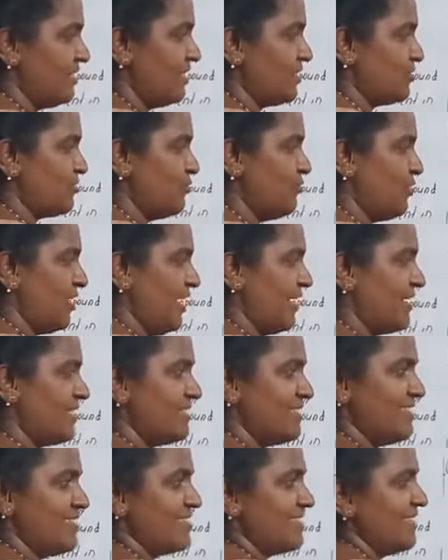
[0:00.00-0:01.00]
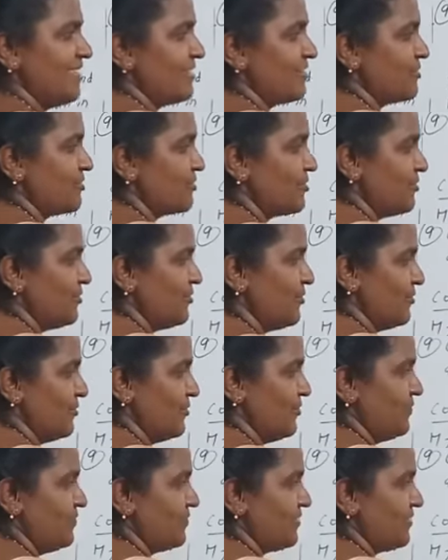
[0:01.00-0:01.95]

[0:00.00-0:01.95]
Here 2 hydrogen is there, 2.